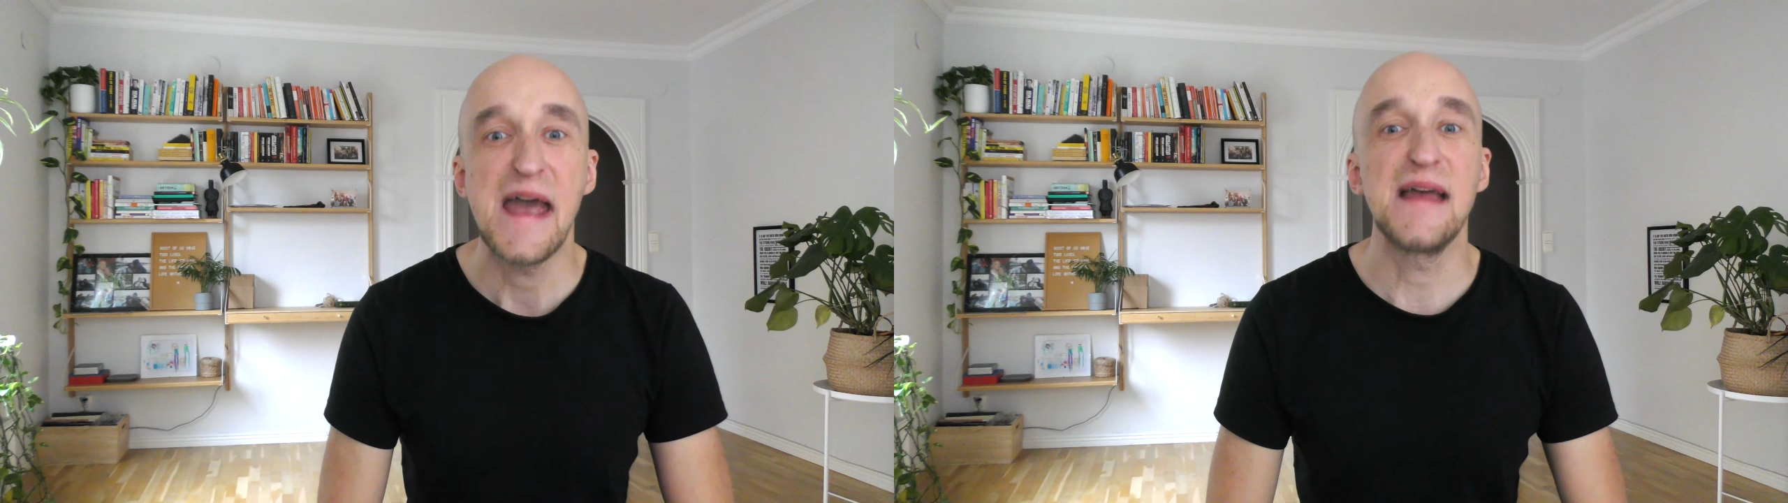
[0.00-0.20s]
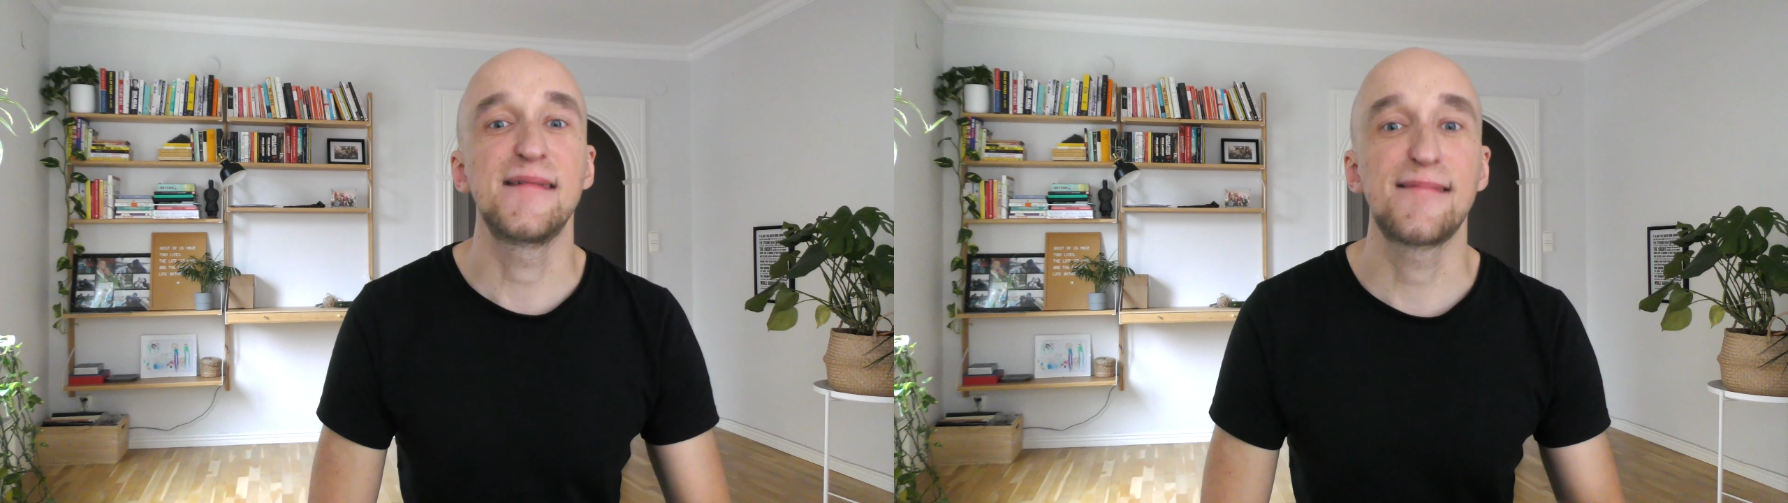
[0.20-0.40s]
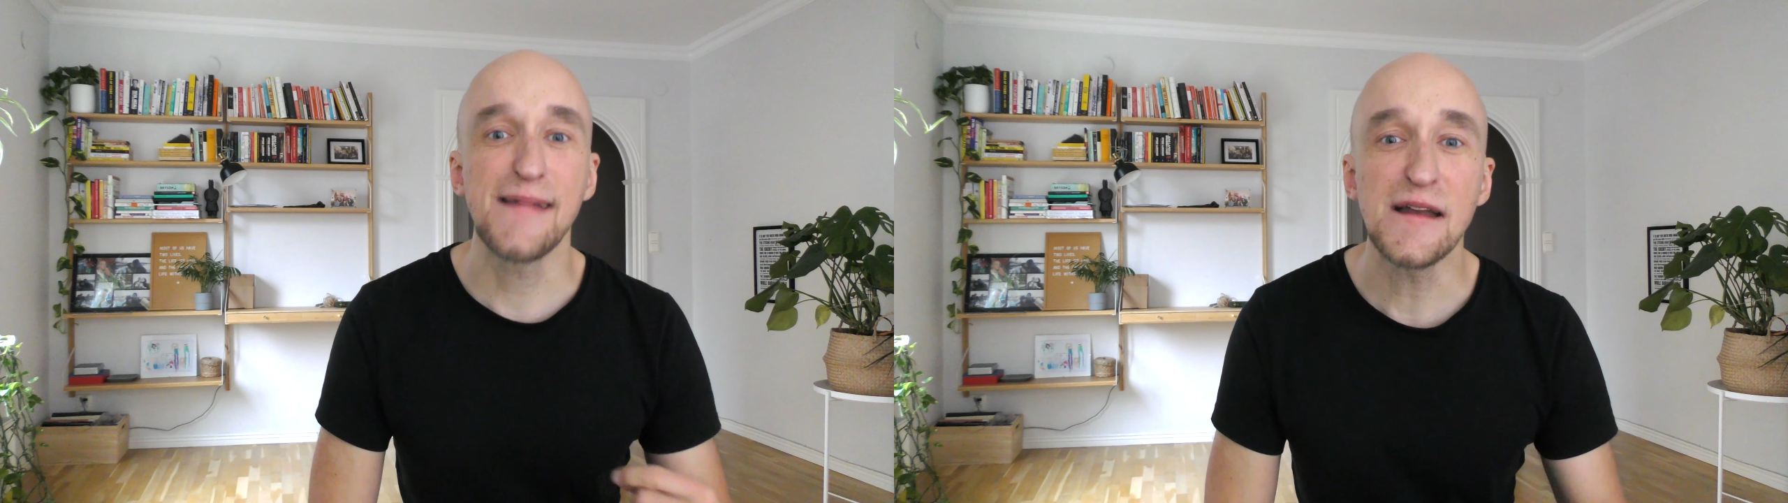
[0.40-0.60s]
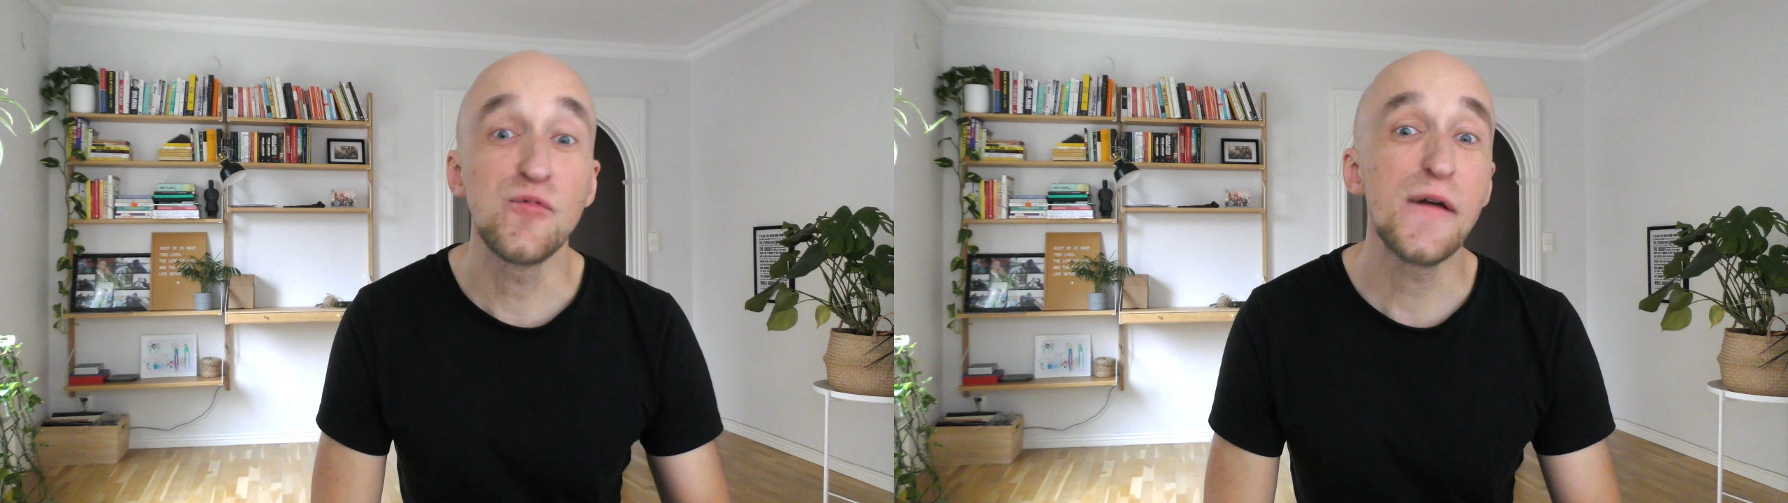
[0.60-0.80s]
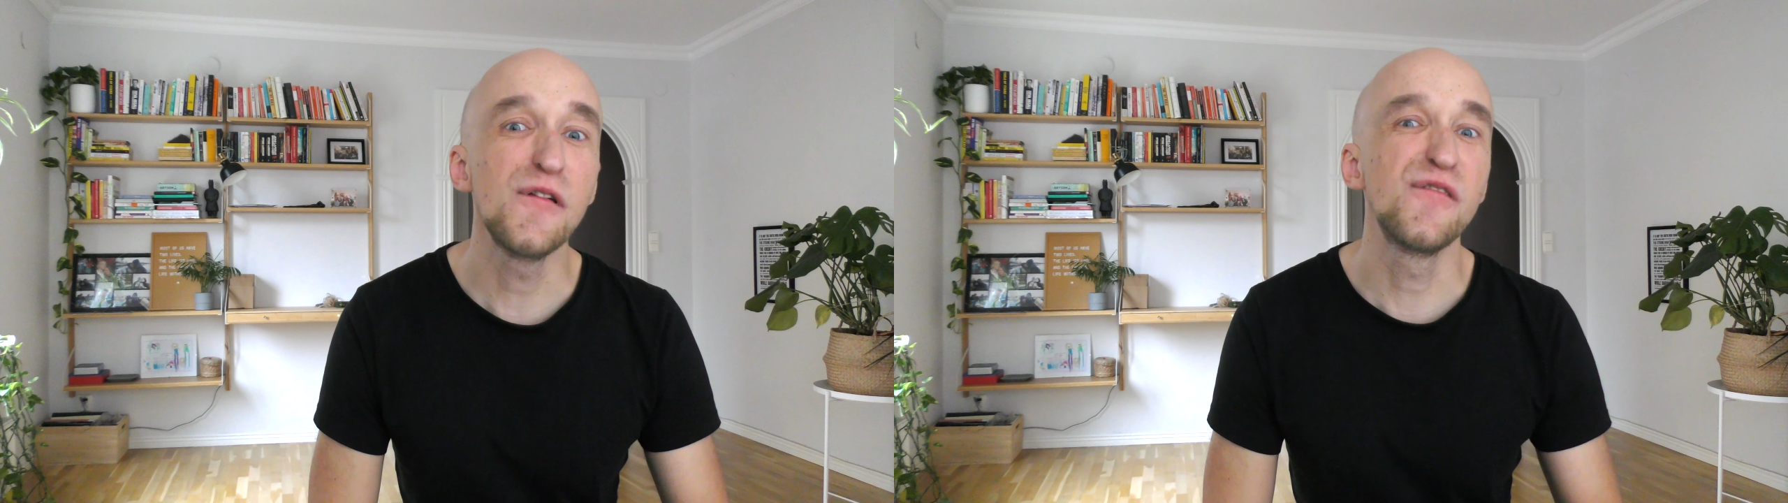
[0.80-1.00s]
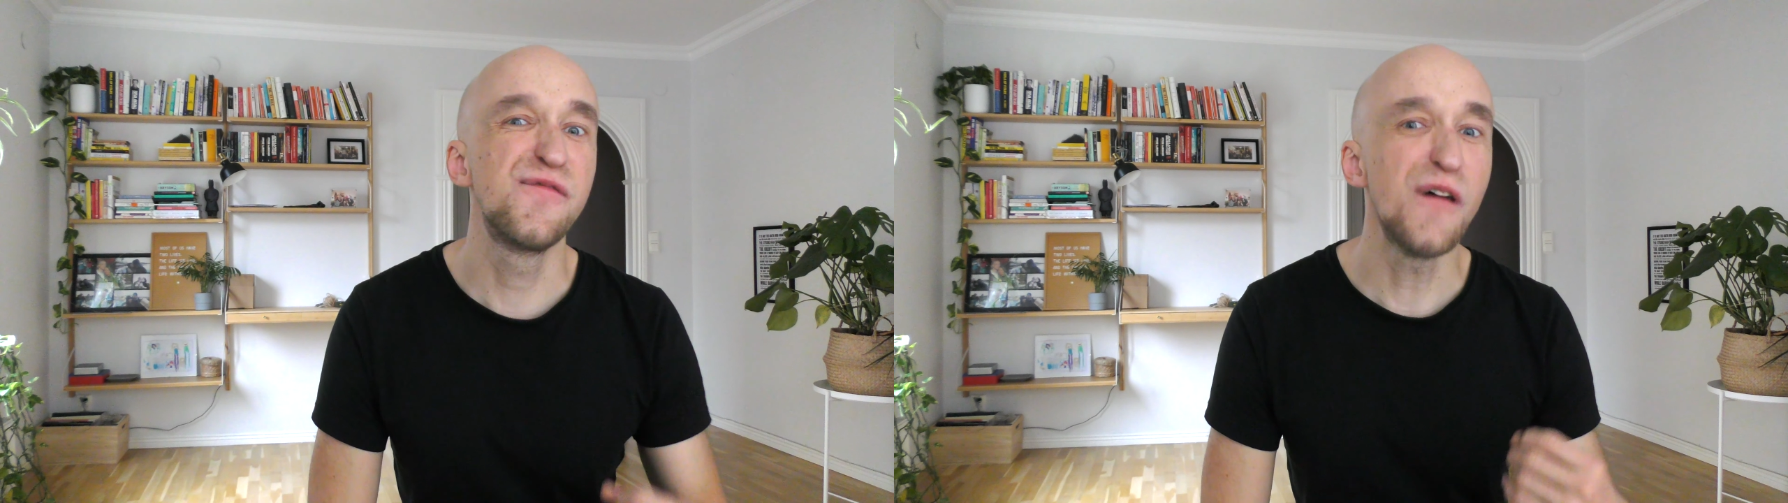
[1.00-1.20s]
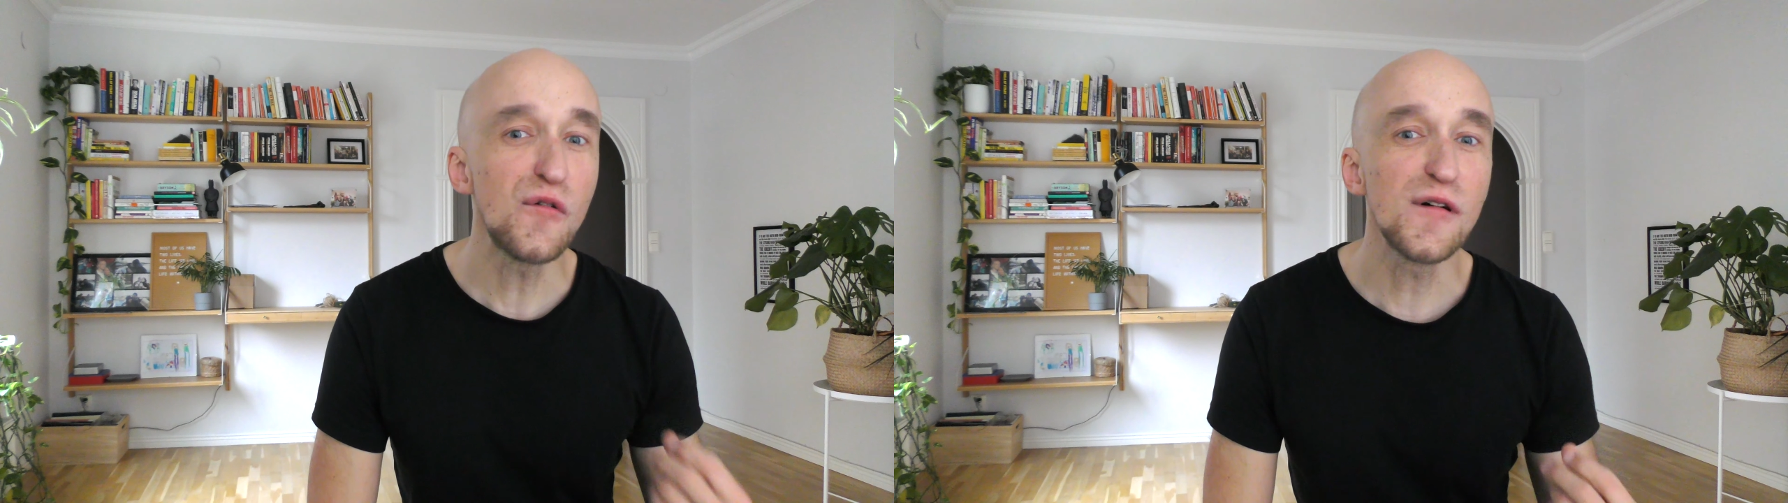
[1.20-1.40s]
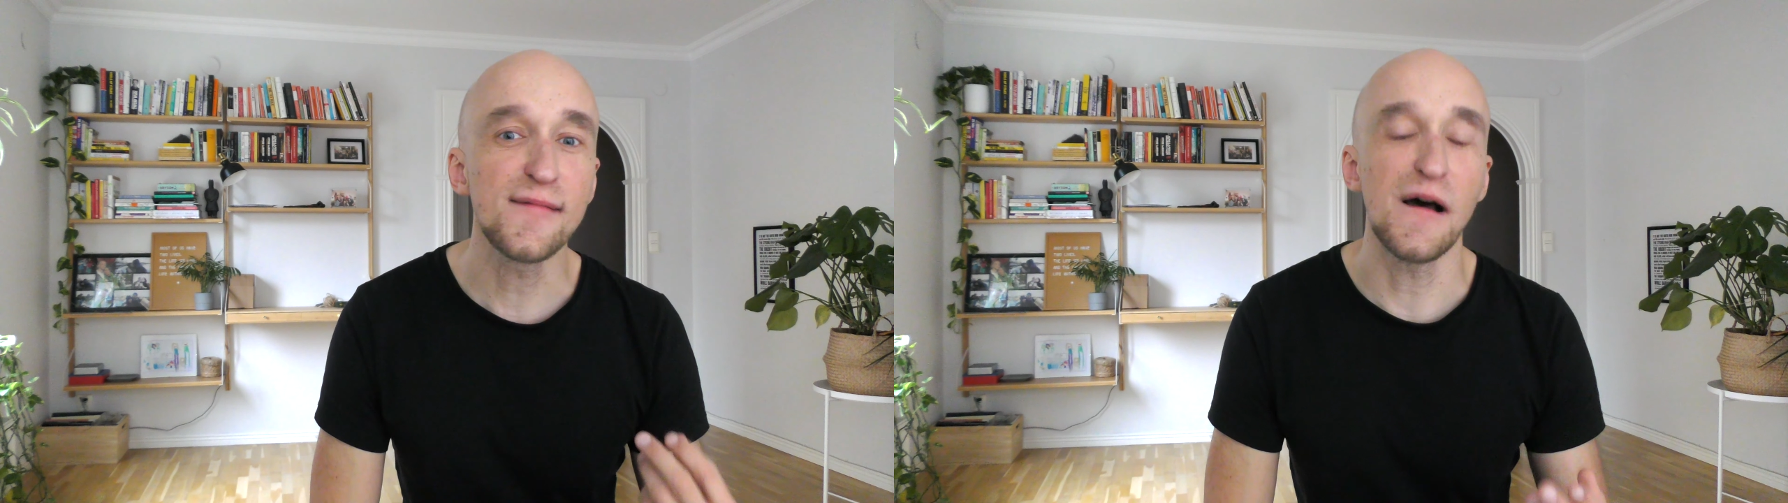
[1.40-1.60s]
Instead, we will
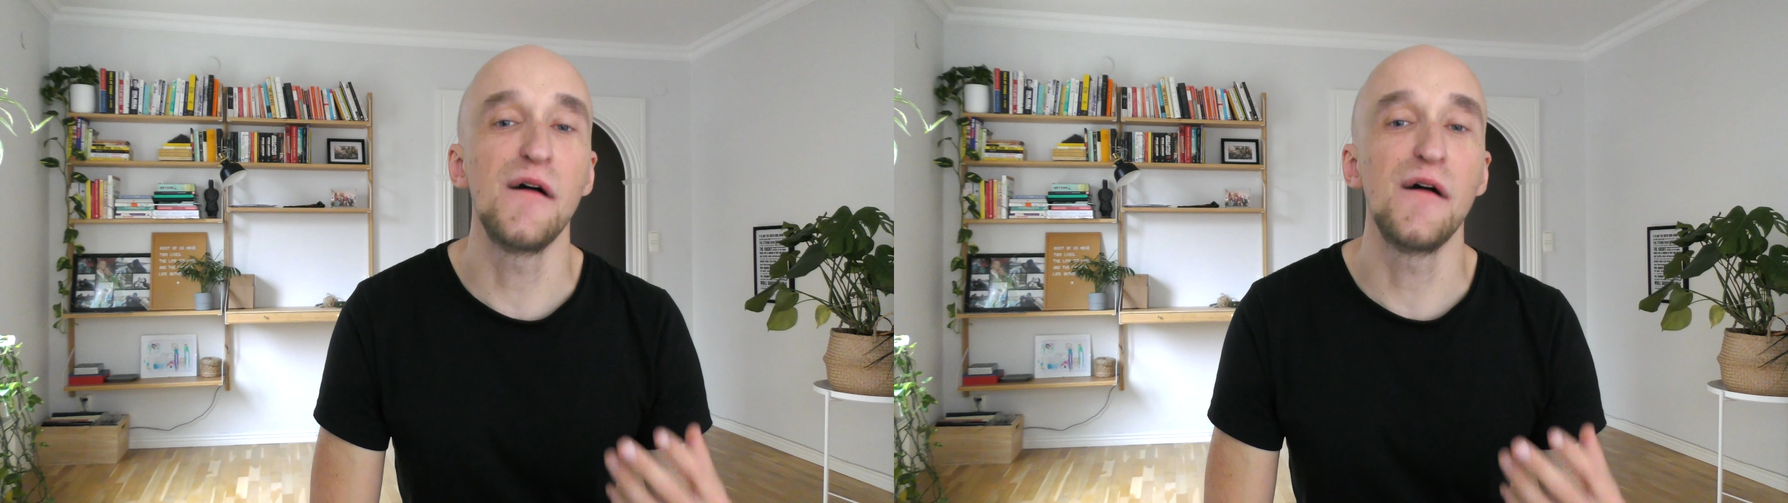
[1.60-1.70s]
focus